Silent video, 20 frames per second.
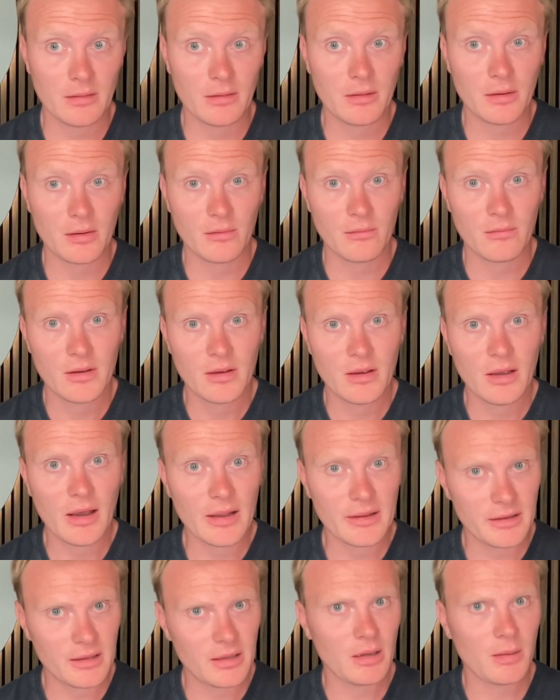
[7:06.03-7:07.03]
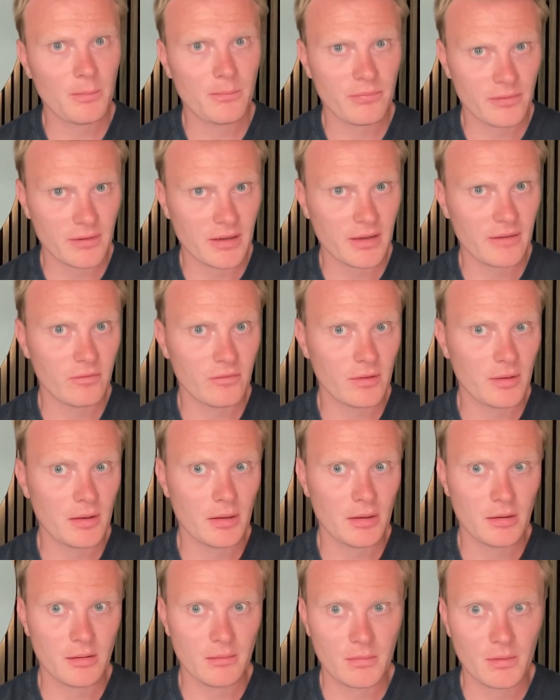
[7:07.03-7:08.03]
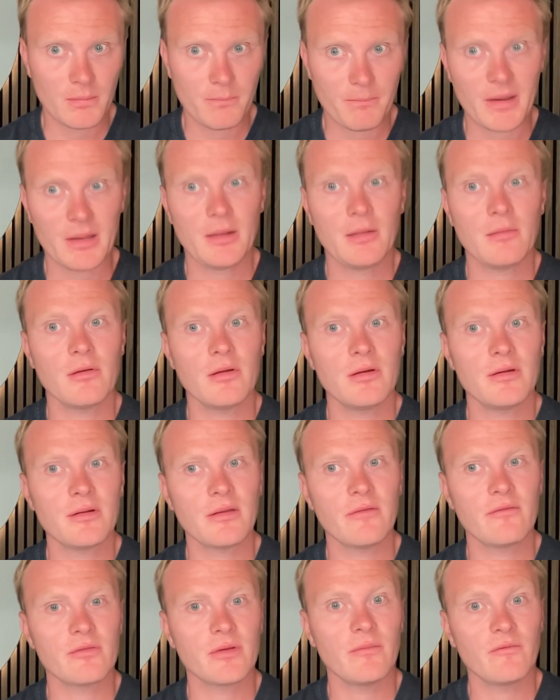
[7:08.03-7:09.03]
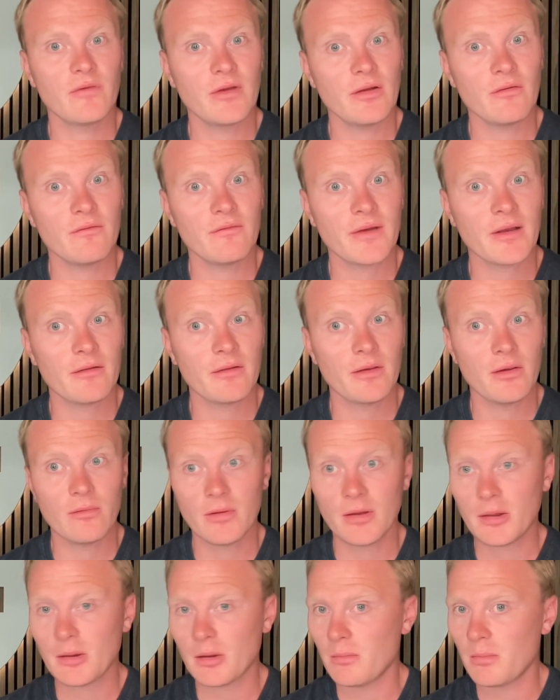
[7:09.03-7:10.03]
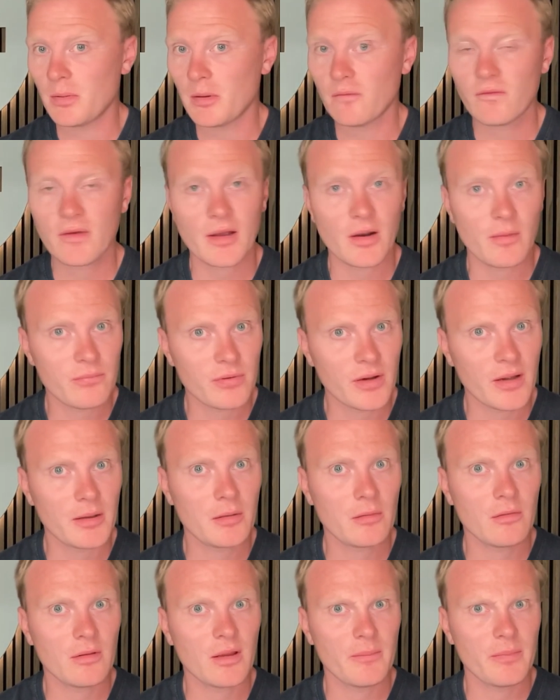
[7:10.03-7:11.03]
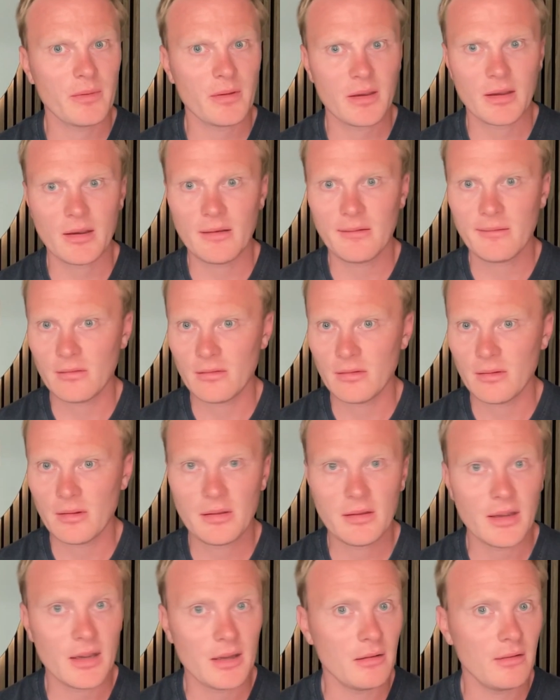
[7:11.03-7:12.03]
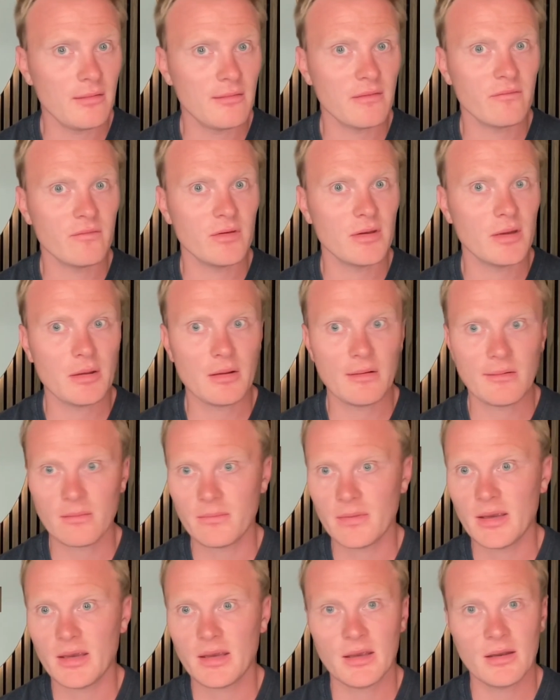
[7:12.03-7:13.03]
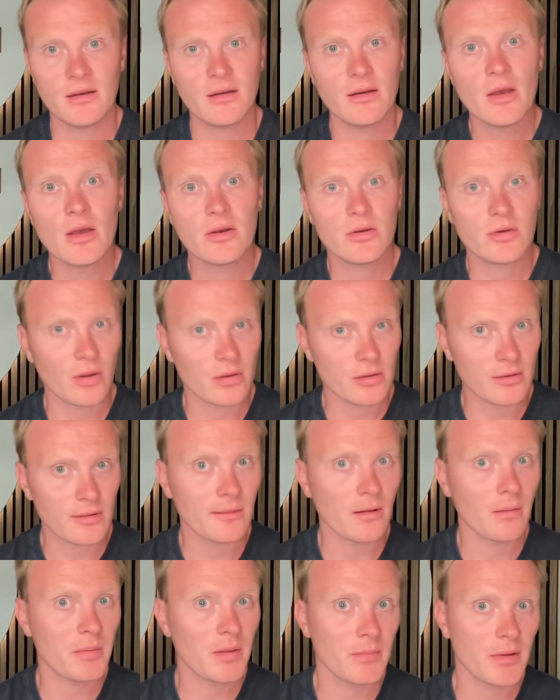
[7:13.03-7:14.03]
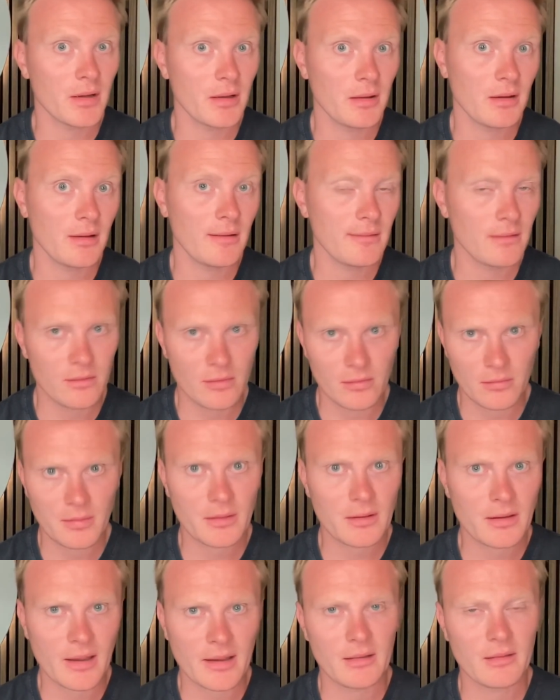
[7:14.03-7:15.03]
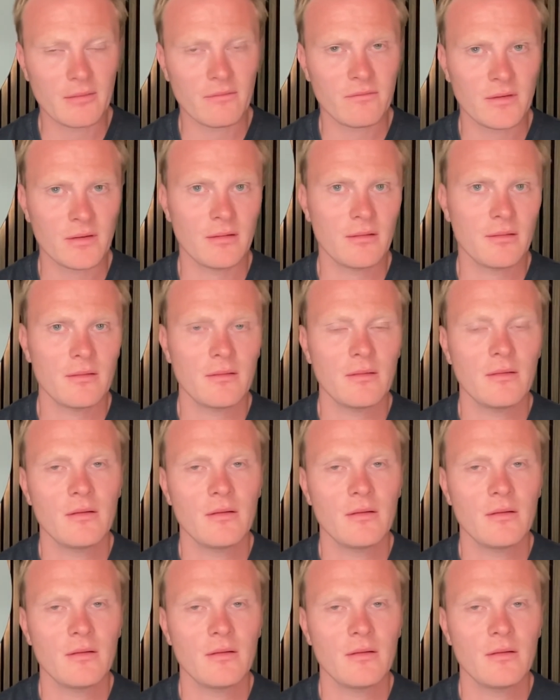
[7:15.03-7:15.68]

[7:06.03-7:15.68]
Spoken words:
So are these private systems better at delivering real value in terms of kind of practical applications, data-driven decision-making, knowledge optimization, those kinds of things?